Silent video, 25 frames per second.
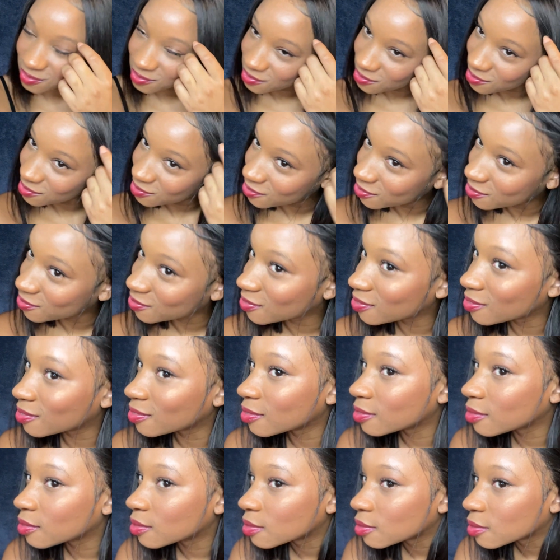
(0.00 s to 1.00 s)
cute,
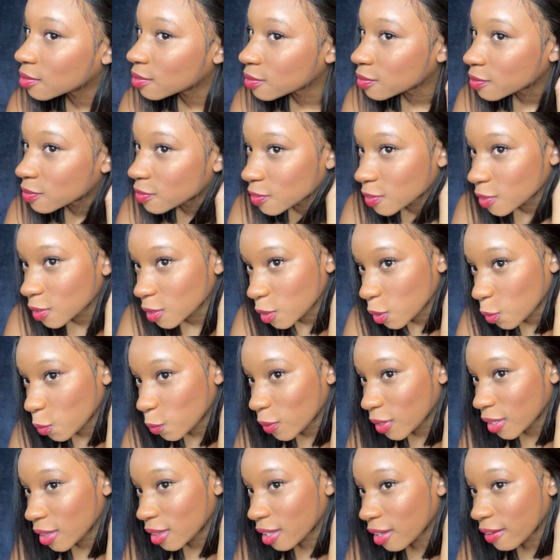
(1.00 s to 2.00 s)
so cute.
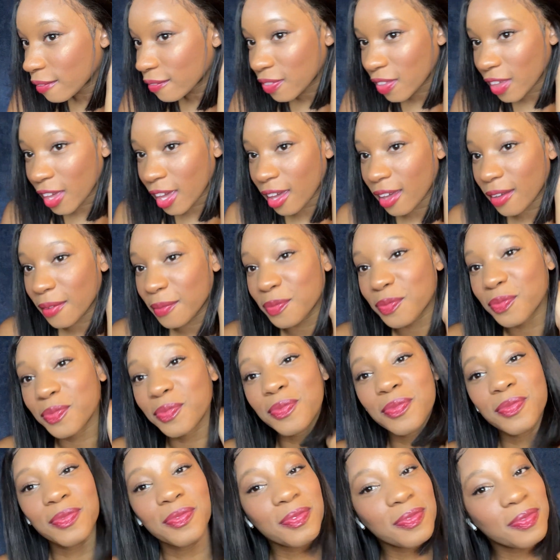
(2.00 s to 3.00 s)
If you haven't subscribed
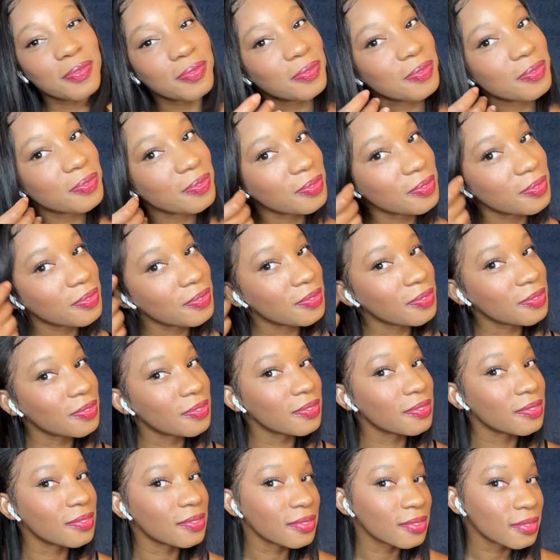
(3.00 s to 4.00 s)
already, please
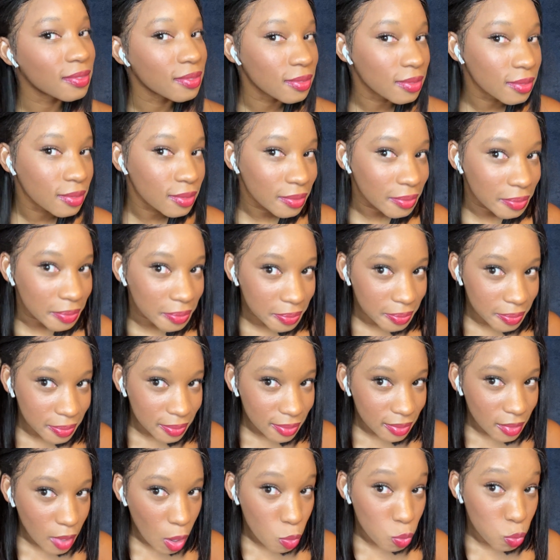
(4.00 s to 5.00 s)
subscribe and like this
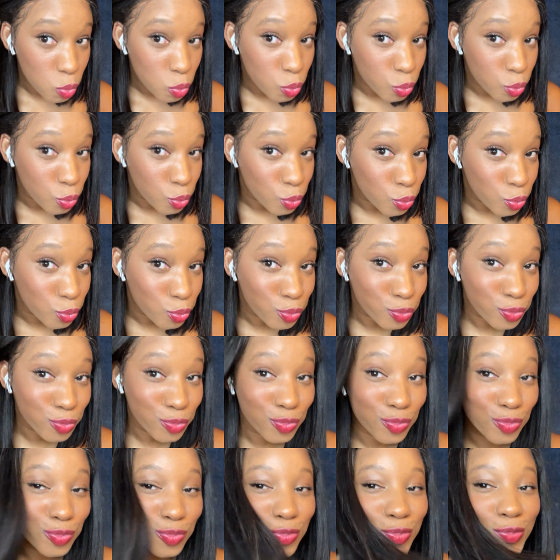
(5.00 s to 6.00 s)
video if you liked it.
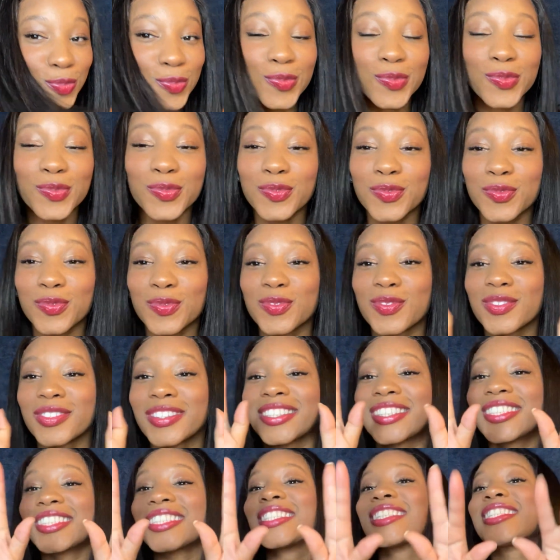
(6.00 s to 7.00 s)
Thank
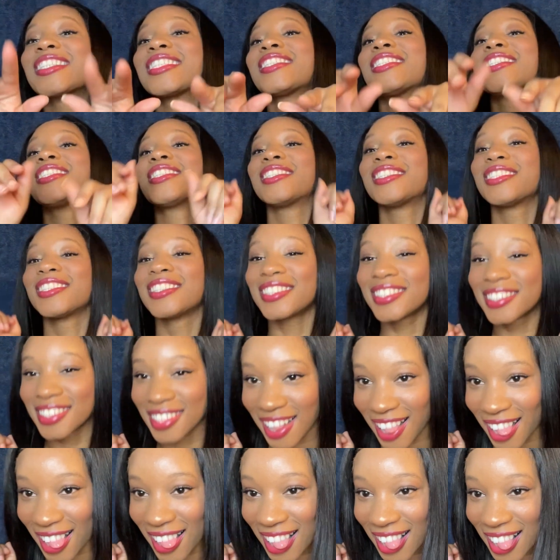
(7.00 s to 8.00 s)
you guys so
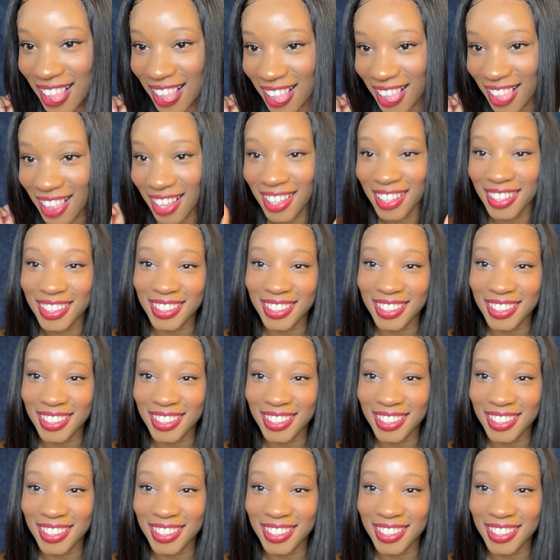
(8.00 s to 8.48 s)
much, and I'll see